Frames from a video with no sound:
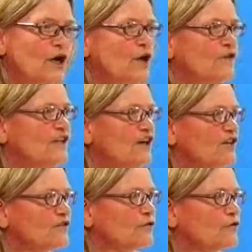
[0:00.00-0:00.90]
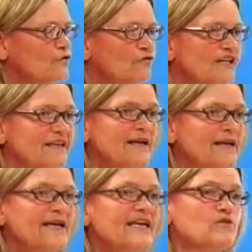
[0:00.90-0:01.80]
The other three,
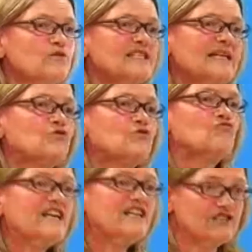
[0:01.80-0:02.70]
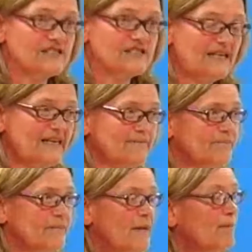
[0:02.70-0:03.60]
it was an outrageous claim.
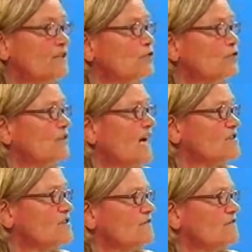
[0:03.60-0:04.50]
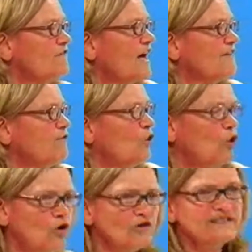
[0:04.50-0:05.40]
By 2005,
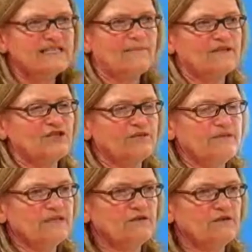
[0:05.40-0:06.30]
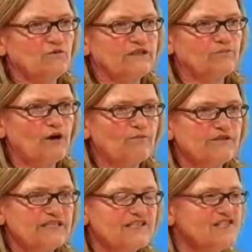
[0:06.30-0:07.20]
all the damage had been done with the
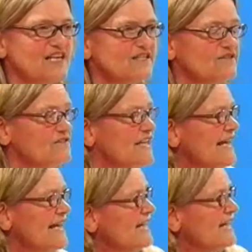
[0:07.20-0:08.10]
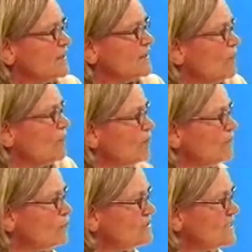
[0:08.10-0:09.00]
property incentives. The number of
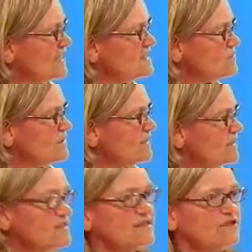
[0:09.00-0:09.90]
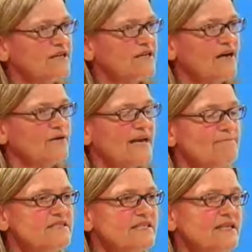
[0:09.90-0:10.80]
hotels we built that are now
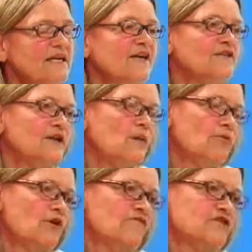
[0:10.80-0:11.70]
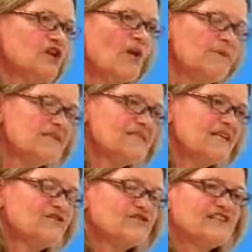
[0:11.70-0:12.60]
empty, the number of shopping
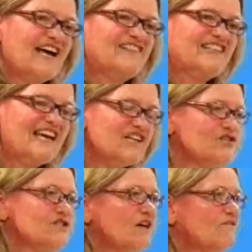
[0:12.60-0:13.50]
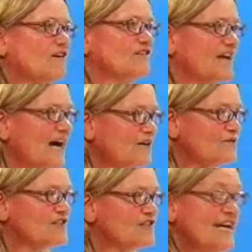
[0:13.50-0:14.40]
centres at the edges of our
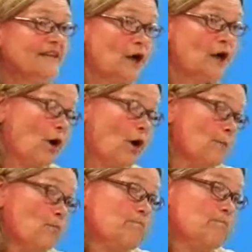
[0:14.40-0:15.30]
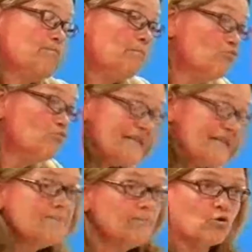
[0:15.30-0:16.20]
towns that are
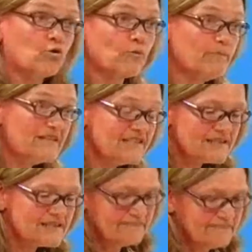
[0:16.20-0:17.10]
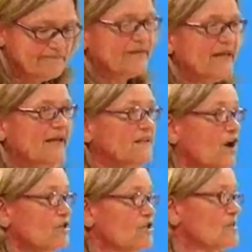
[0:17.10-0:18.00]
really poor buildings,
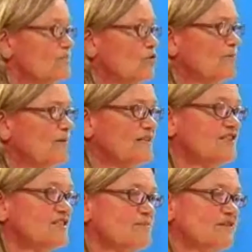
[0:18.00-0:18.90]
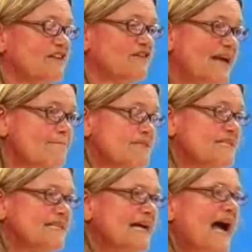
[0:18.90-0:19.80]
not just poor buildings, but they're
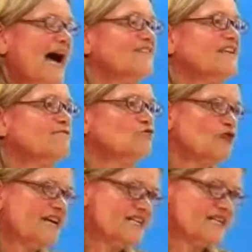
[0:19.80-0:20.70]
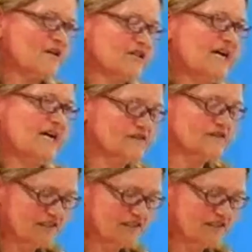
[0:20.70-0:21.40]
empty, and they've drained our towns,